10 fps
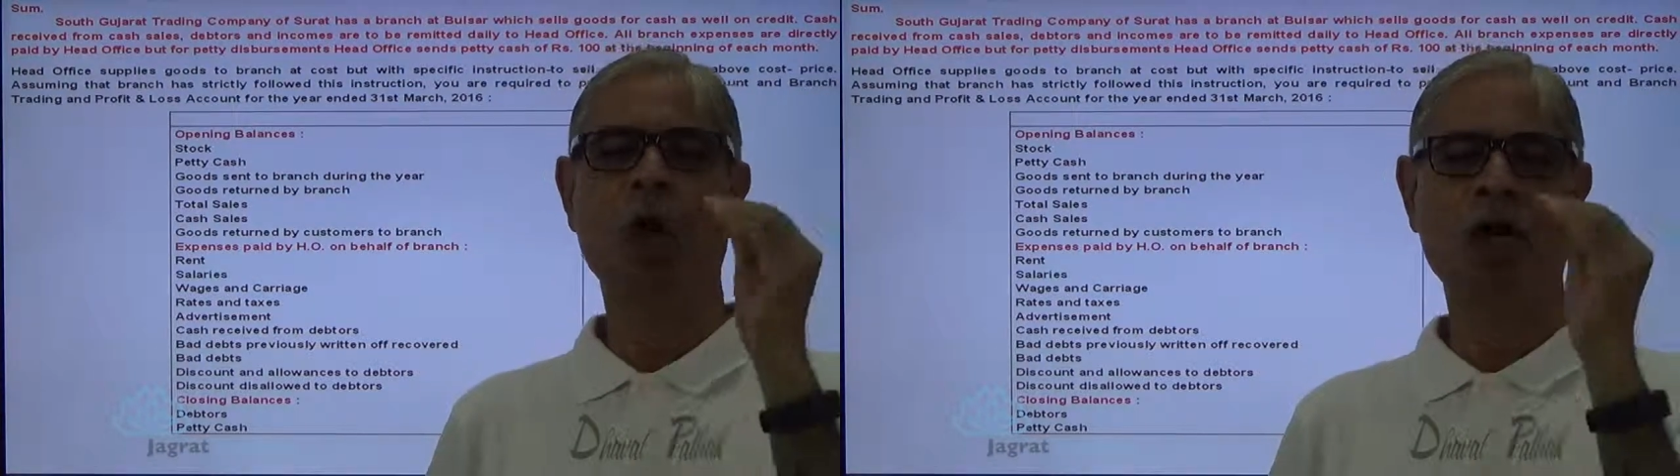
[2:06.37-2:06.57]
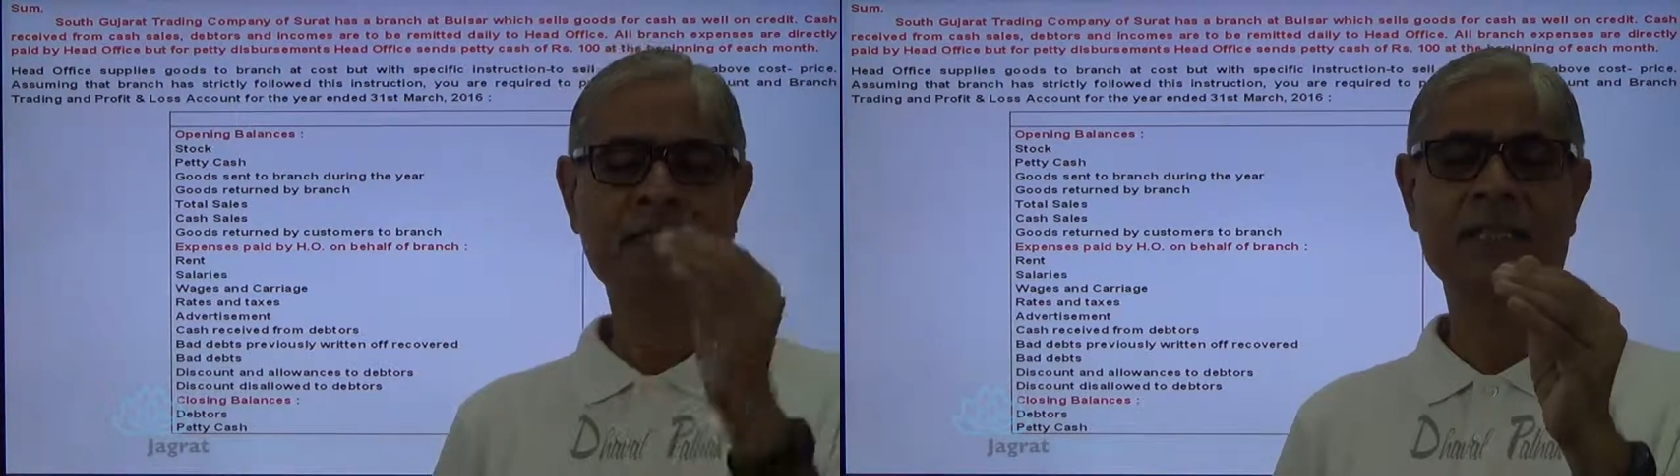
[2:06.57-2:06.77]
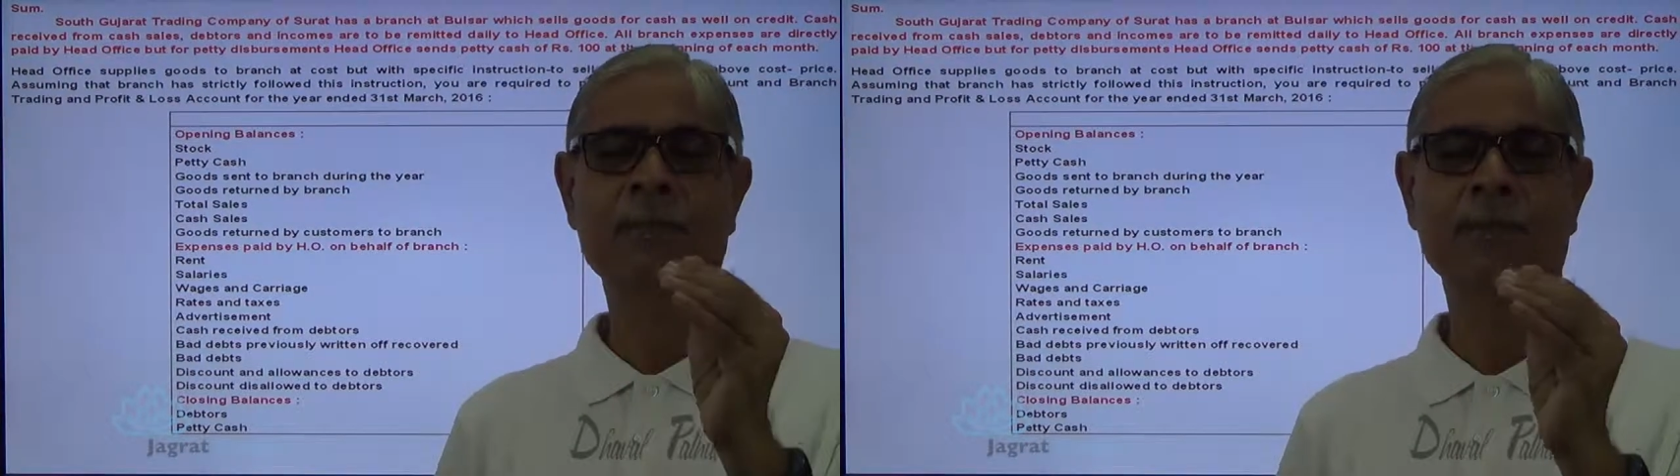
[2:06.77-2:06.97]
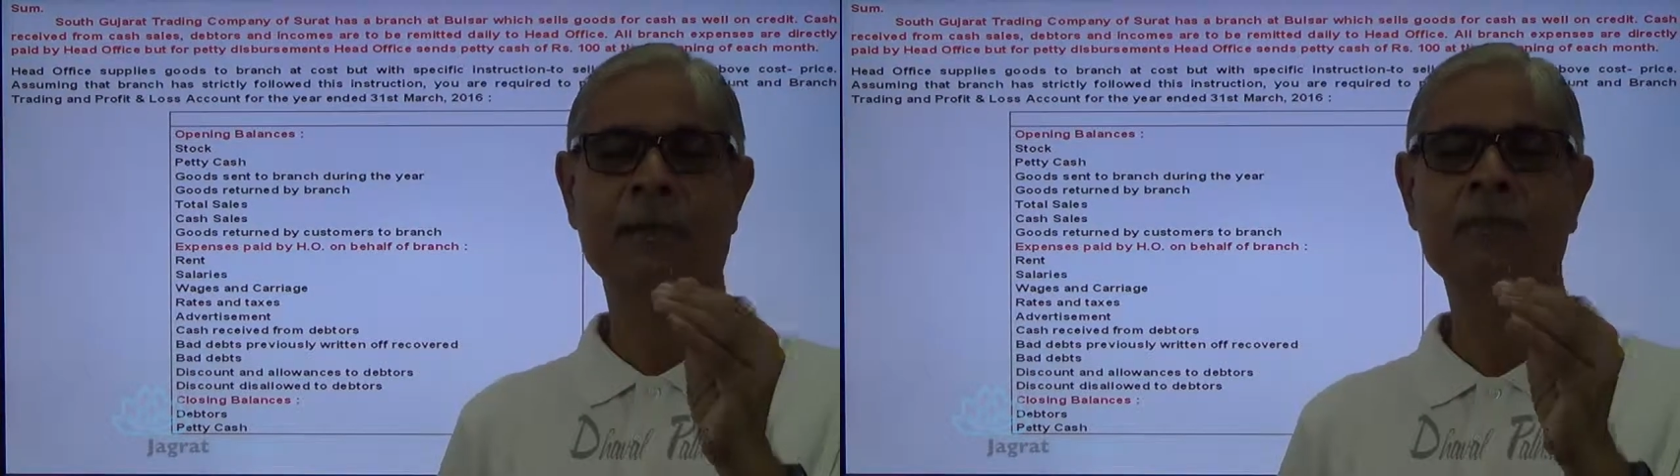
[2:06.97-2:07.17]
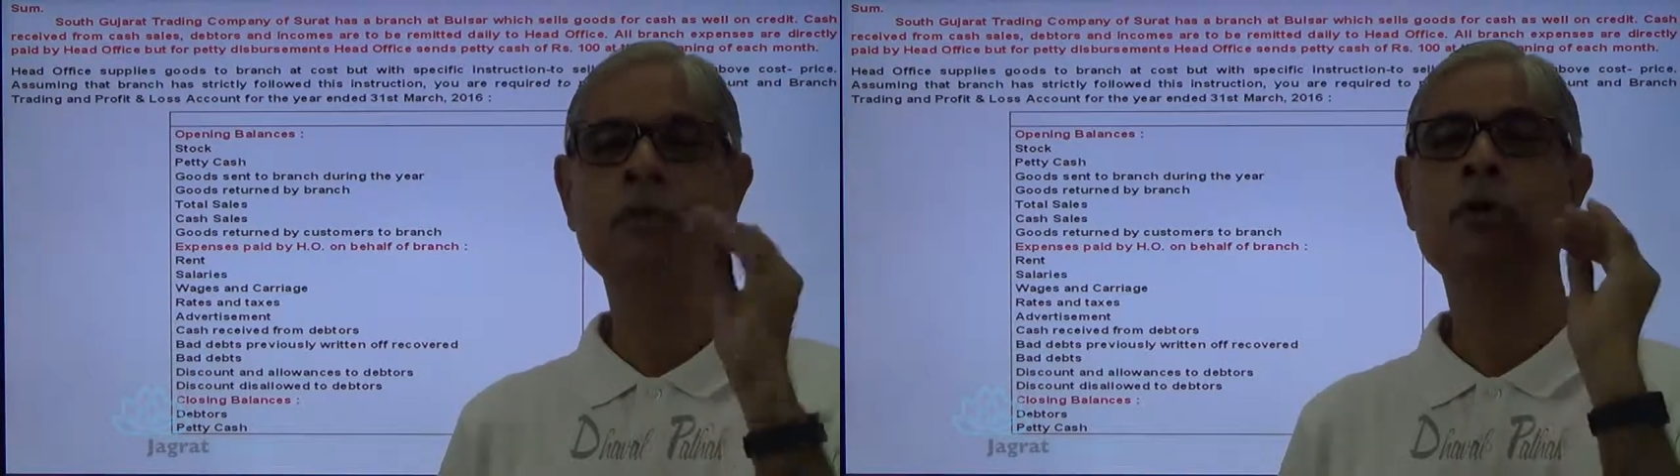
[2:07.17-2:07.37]
or
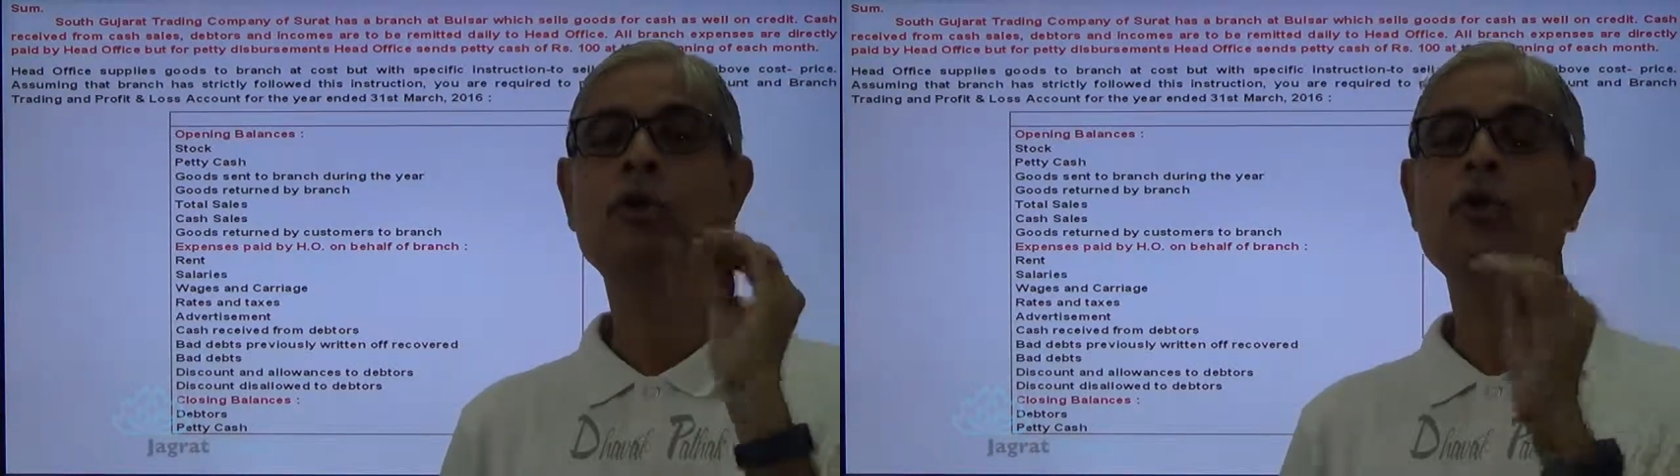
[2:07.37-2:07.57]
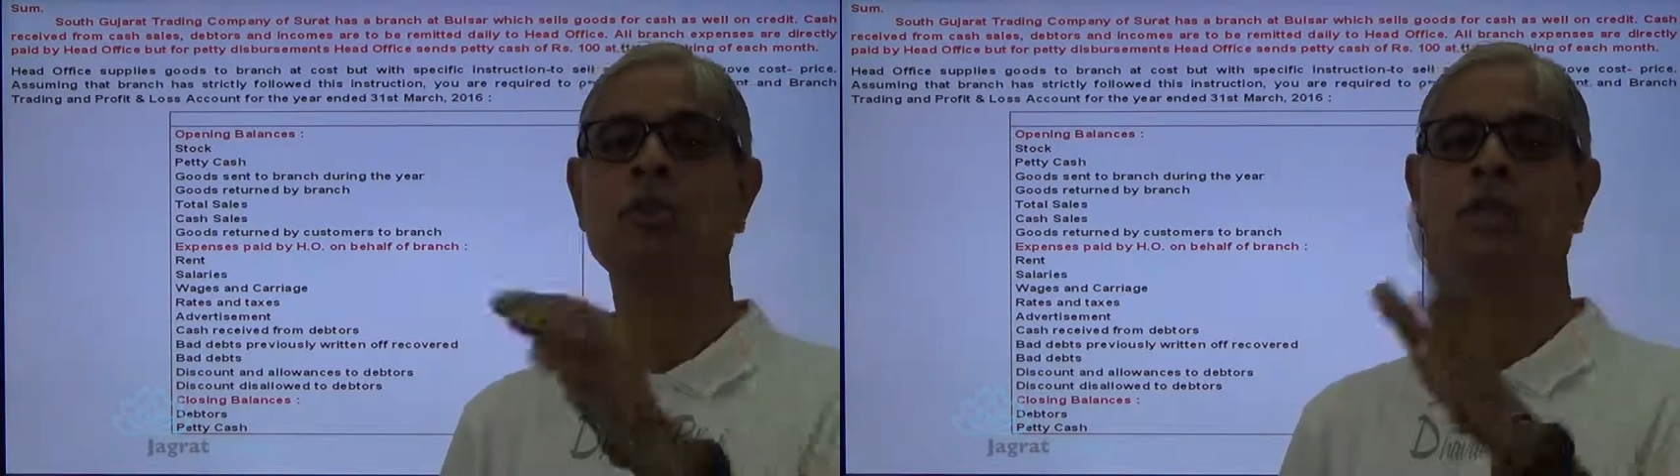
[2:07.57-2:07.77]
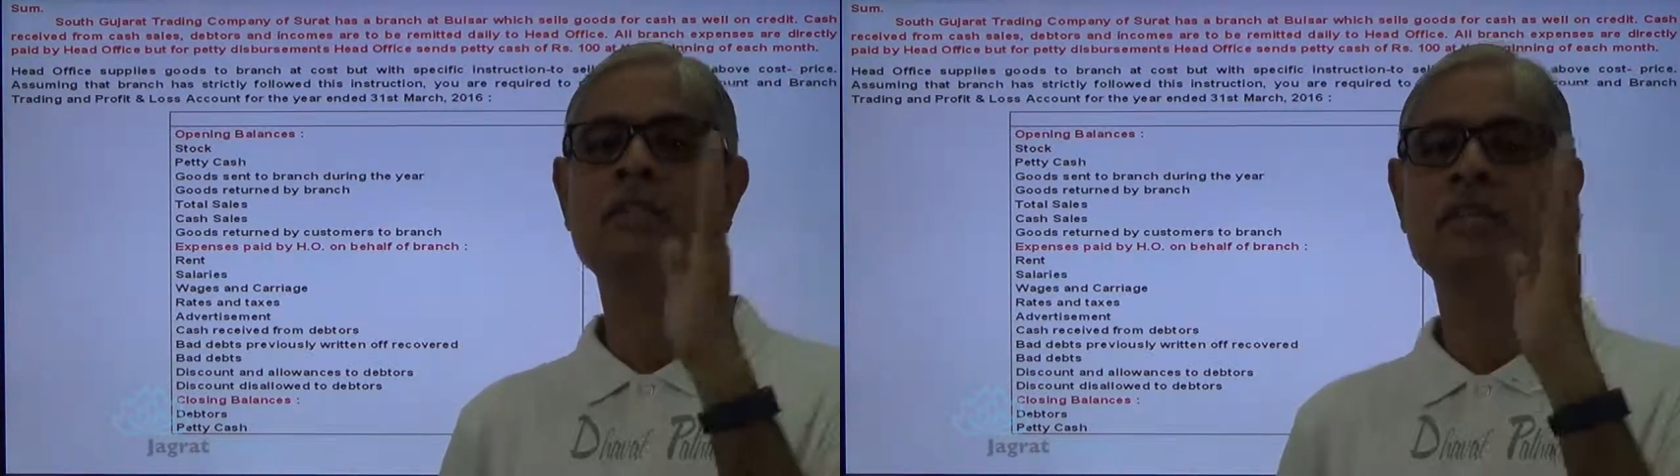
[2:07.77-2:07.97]
sometimes total